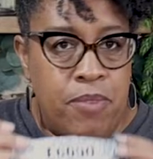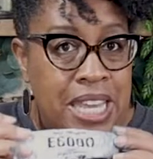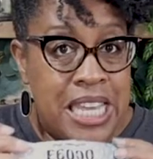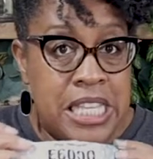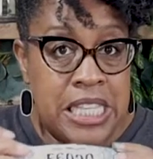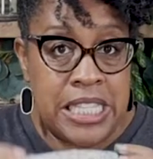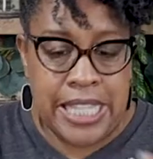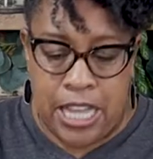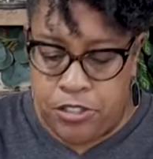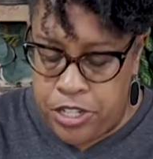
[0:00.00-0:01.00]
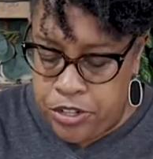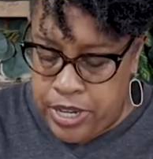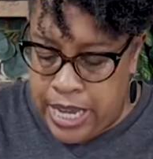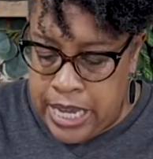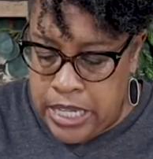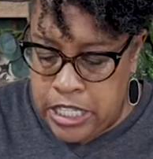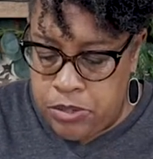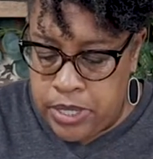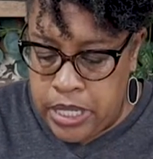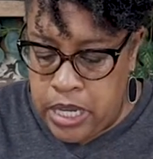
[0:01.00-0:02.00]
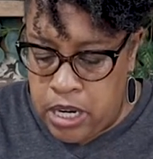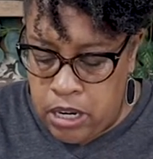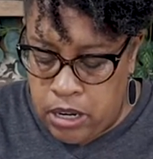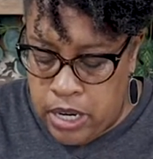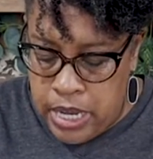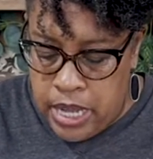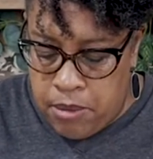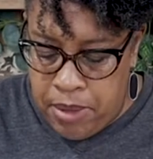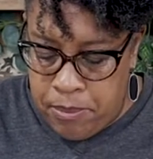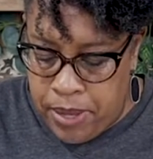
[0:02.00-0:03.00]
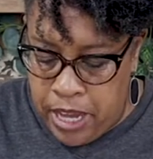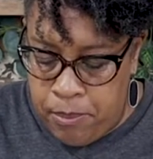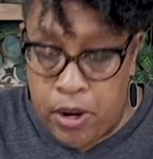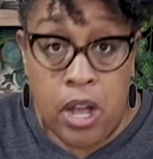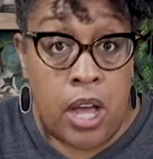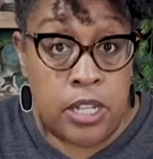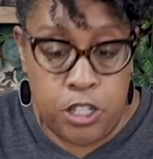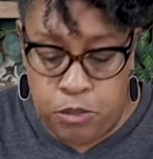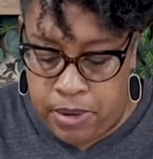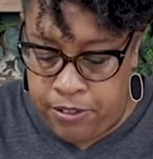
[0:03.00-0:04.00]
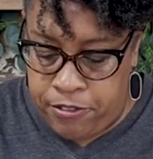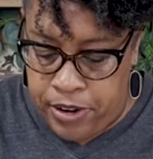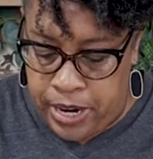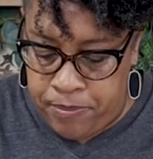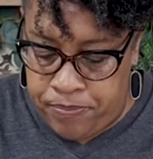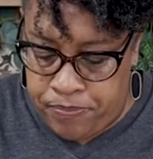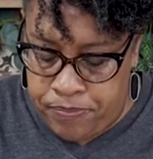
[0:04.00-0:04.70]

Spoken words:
my E6000, you guys, to adhere my paper onto my frame.